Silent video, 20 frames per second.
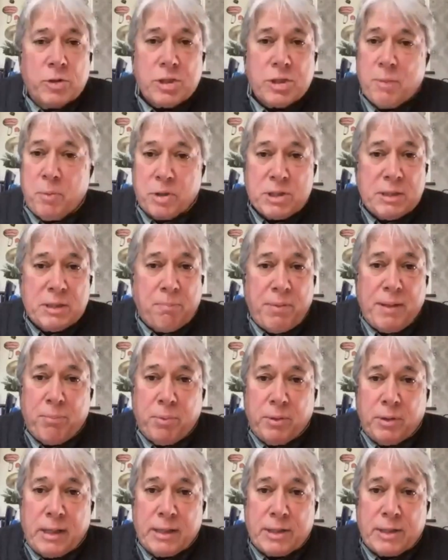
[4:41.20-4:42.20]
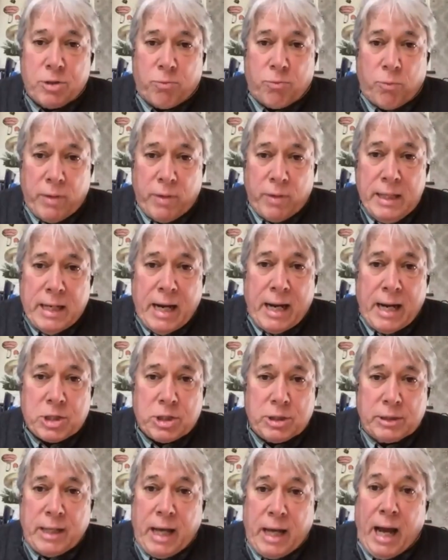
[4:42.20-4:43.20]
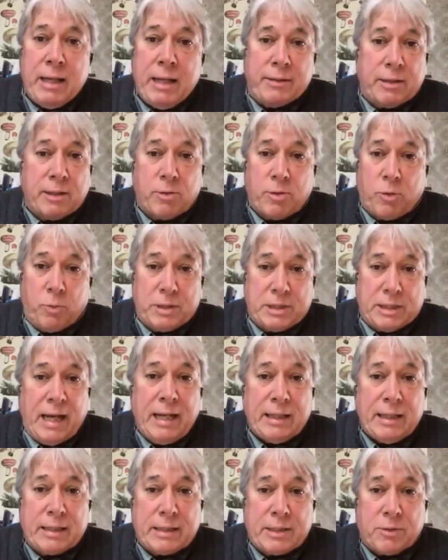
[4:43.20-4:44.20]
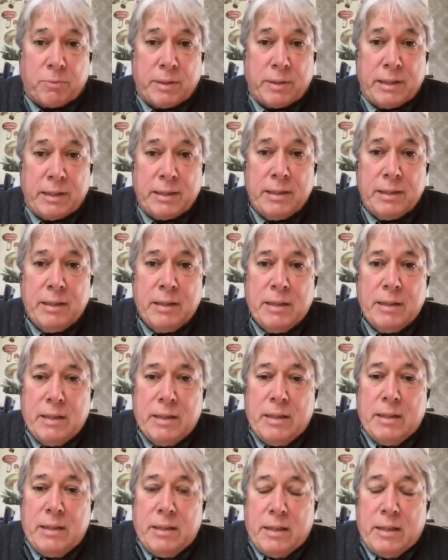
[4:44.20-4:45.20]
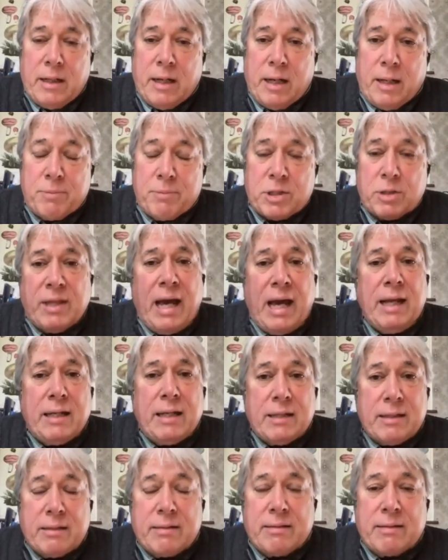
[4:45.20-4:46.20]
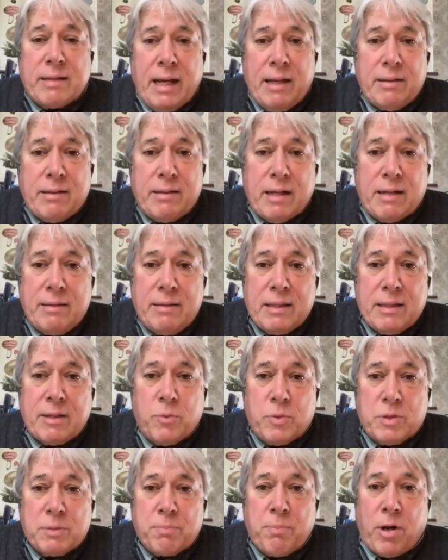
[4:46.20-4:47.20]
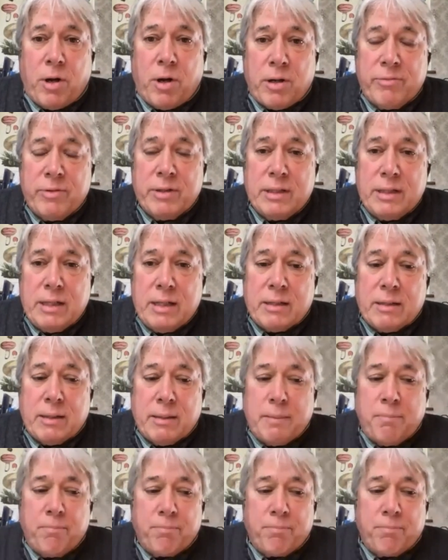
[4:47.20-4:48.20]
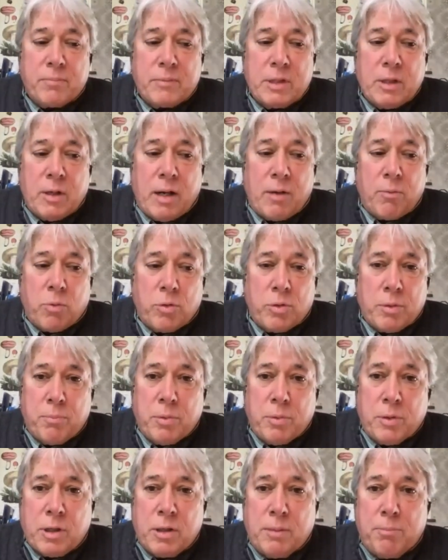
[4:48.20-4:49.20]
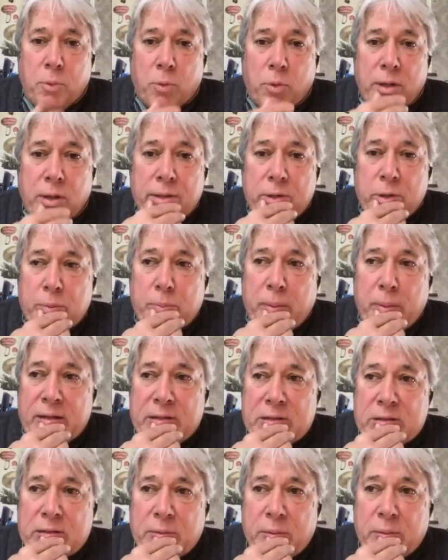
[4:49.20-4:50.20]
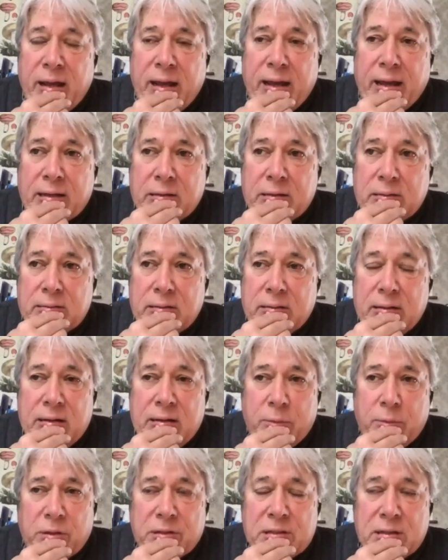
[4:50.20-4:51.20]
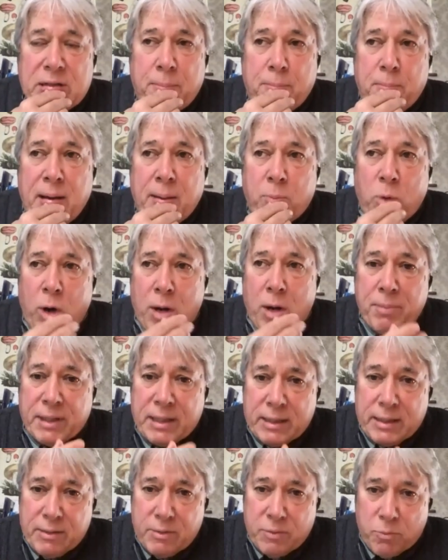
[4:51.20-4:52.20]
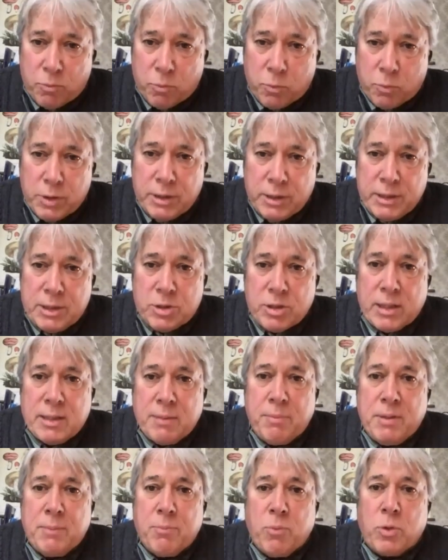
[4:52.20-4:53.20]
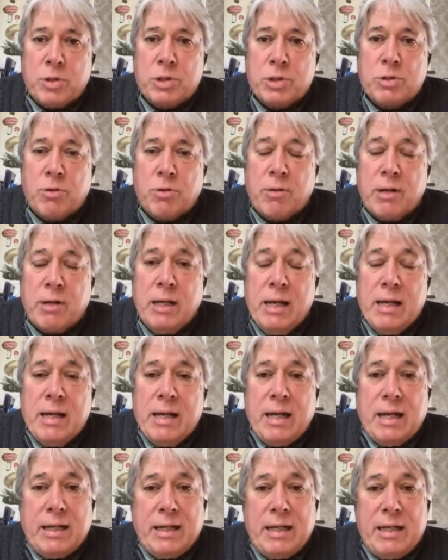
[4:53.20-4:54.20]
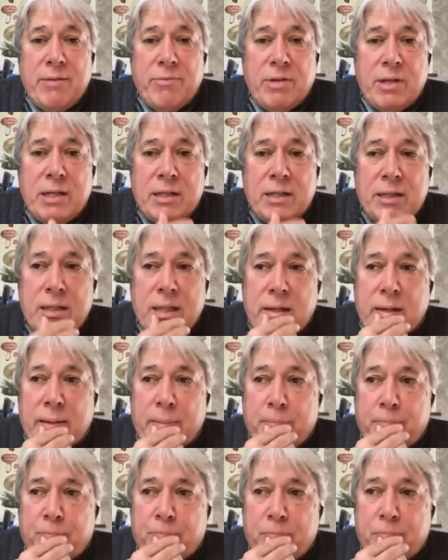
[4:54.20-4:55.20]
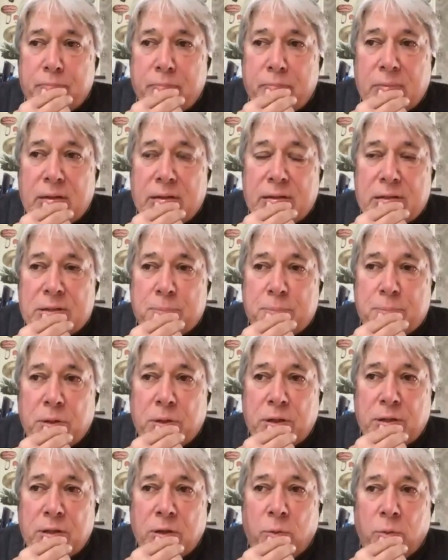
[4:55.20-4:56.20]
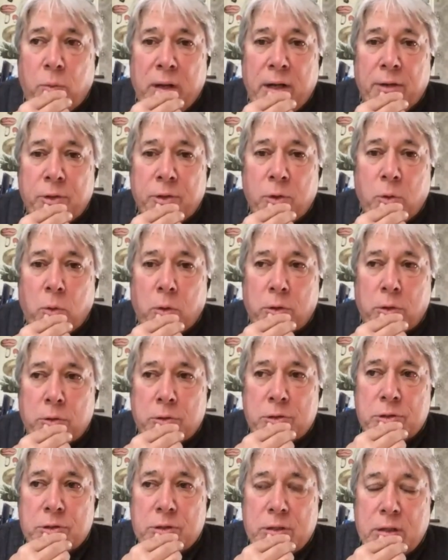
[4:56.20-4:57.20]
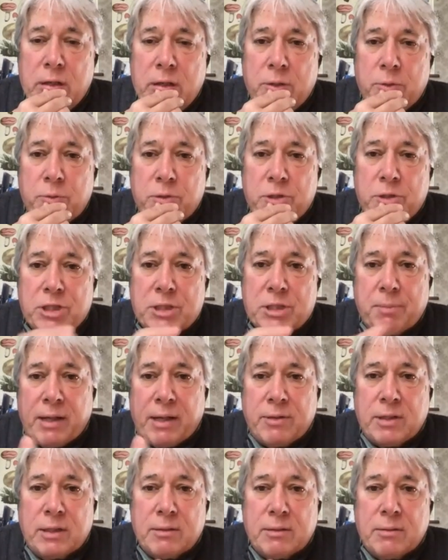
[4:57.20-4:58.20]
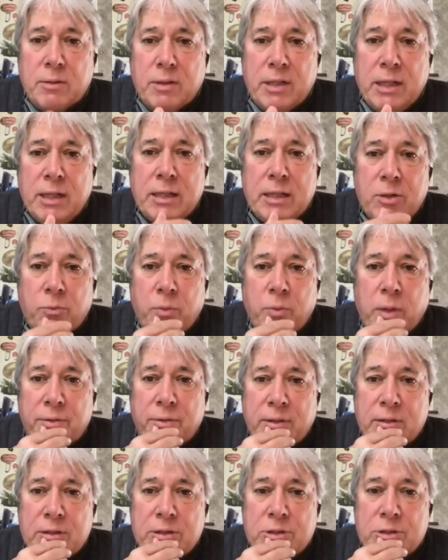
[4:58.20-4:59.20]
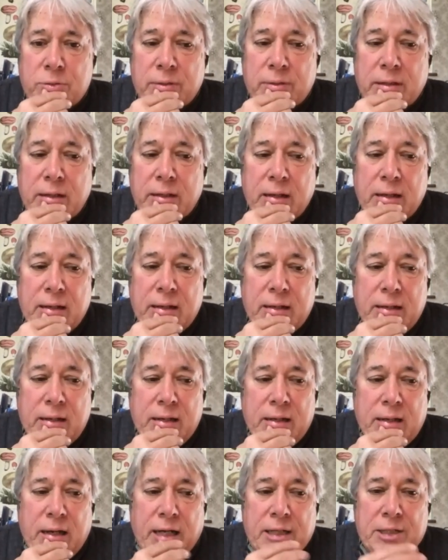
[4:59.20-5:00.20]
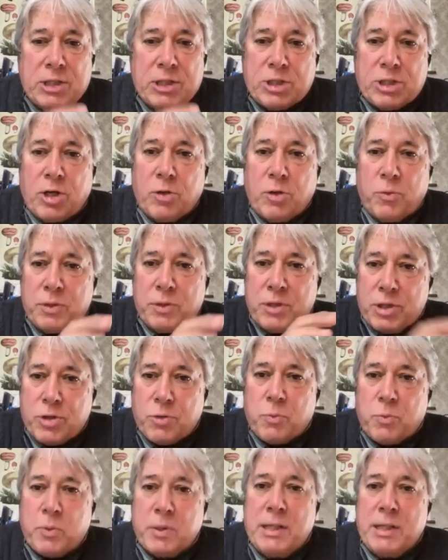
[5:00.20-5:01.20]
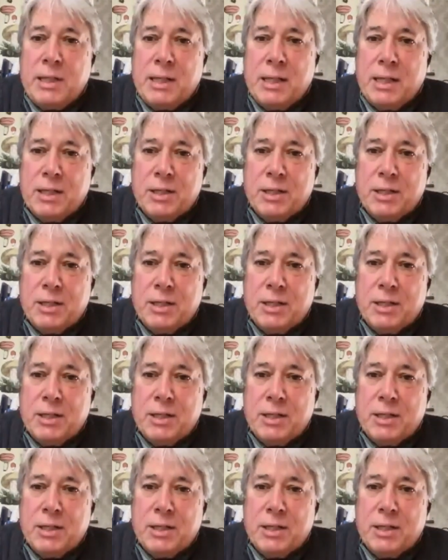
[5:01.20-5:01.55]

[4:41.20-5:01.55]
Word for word: are the books that people like to read. Actually, mm-hmm. I they're the ones I like to read. Um, so that that I think was part of it. Um, you know, I wrote a book called Born on Third Base that had a wasn't a memoir, but it really tried to be more story. And even in um, this book, The Wealth Hoarders, which is about the hidden wealth industry, I start with three